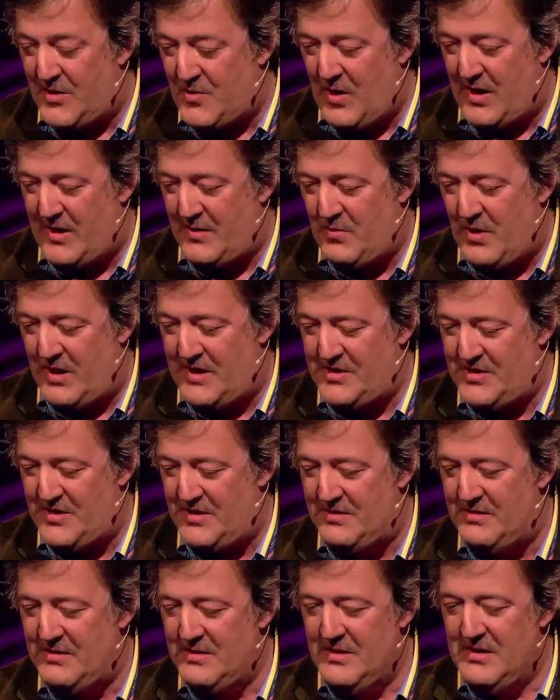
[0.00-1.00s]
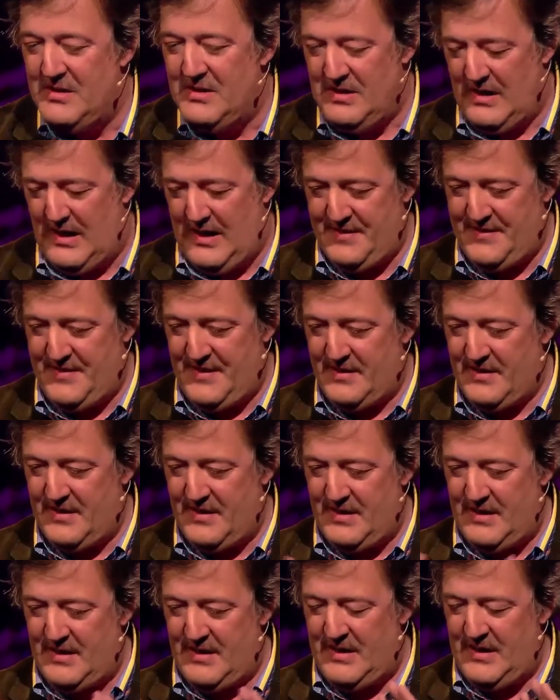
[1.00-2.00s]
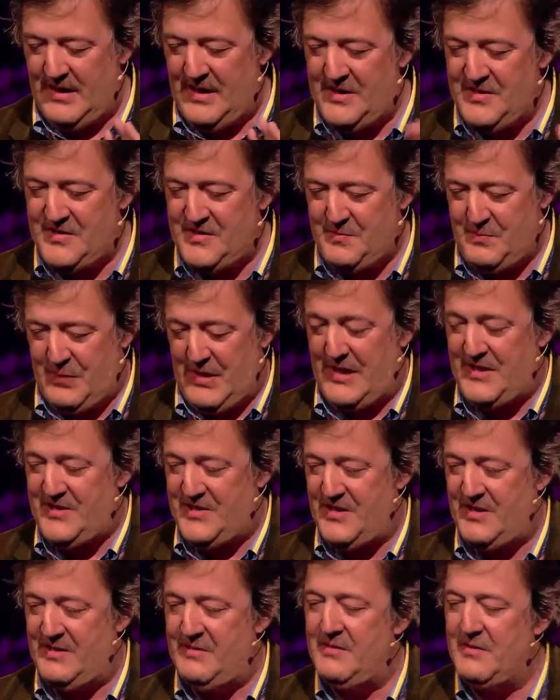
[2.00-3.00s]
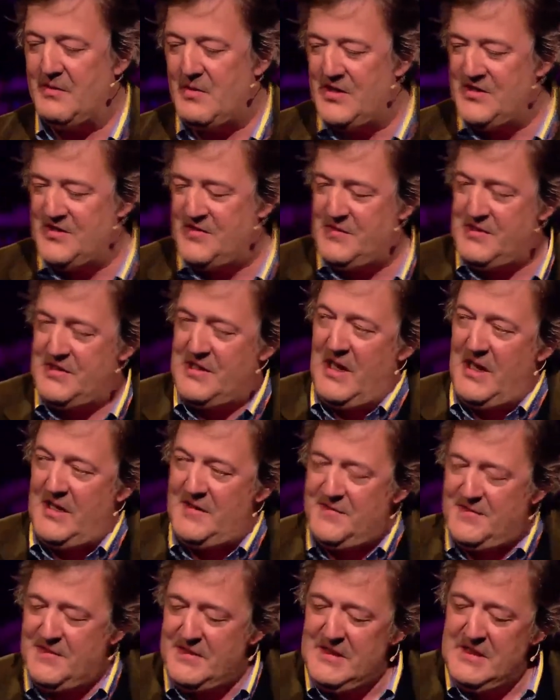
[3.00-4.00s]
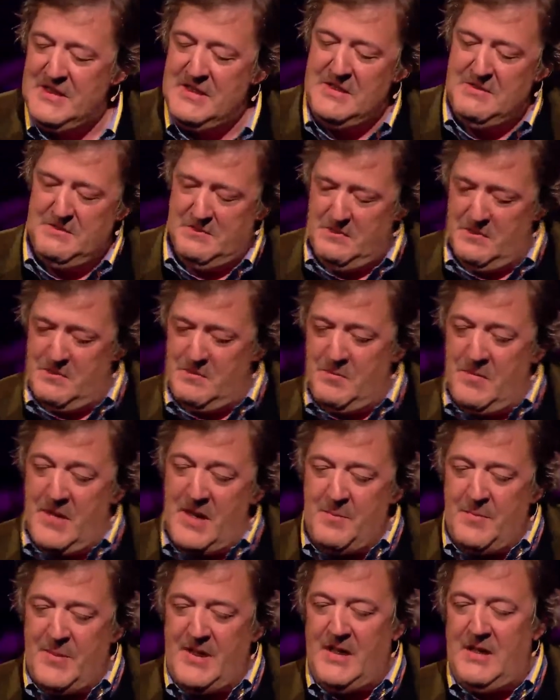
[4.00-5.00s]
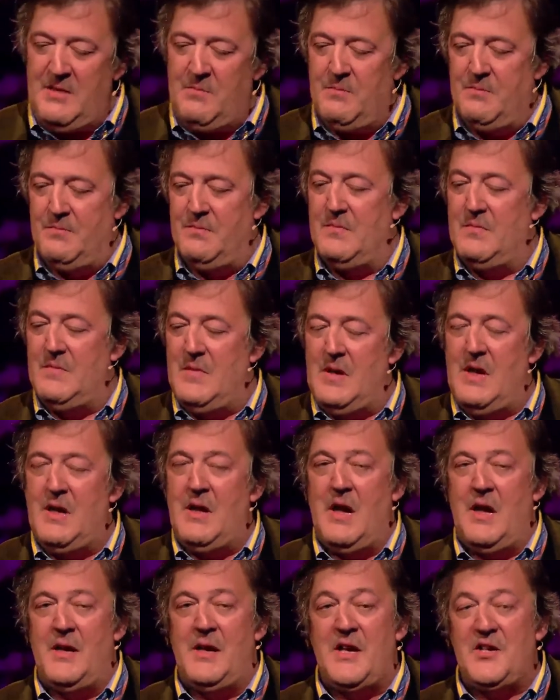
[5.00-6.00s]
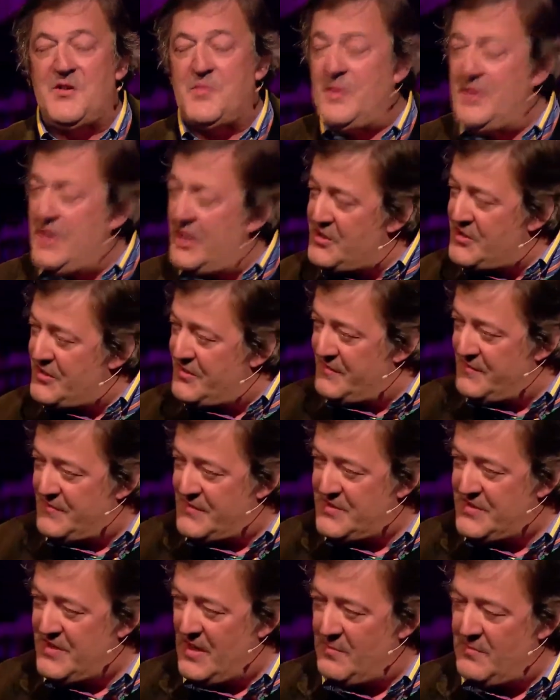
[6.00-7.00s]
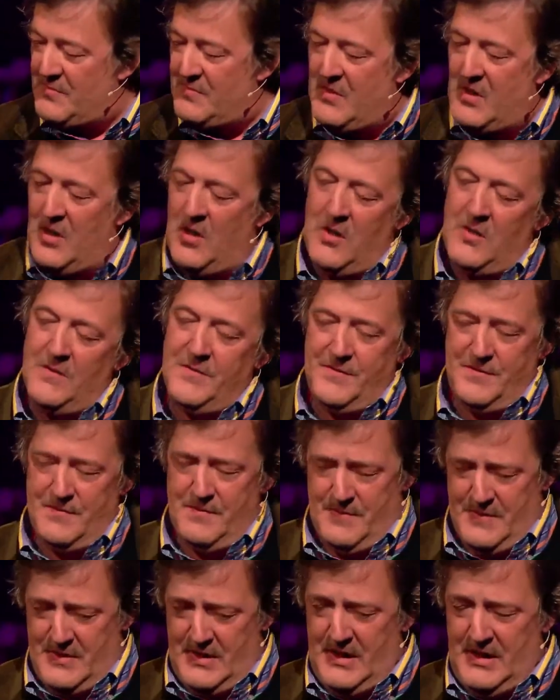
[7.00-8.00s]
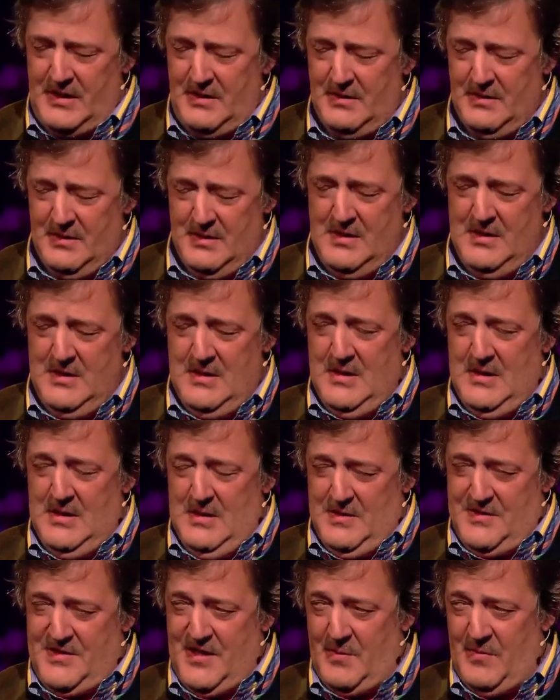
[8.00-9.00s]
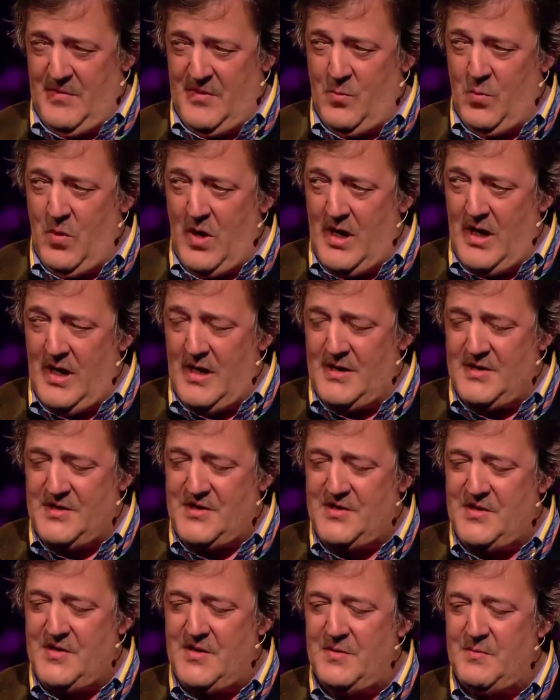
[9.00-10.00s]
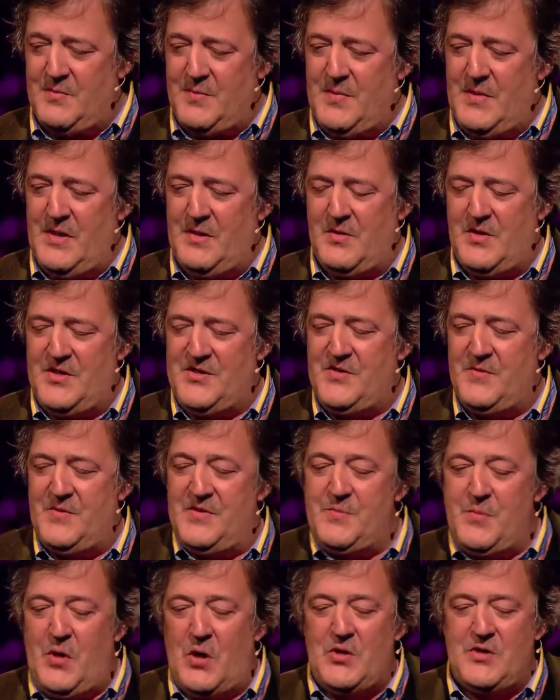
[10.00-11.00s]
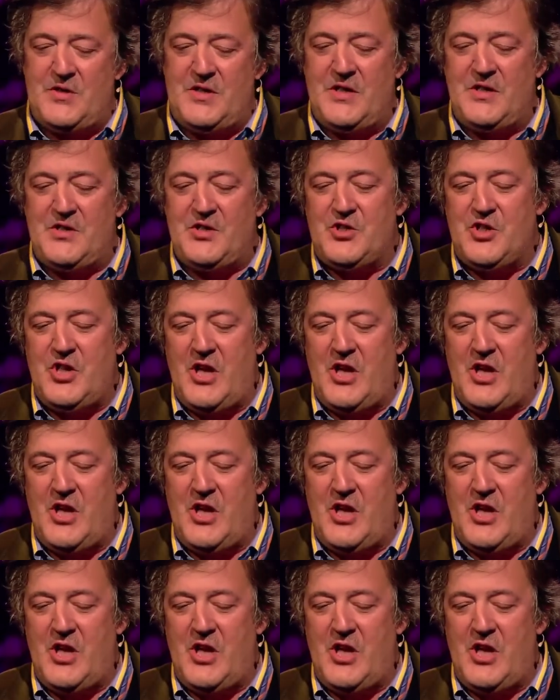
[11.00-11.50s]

great writer, I think his place in Christopher's life may be an explanation for some of the ways that Christopher's politics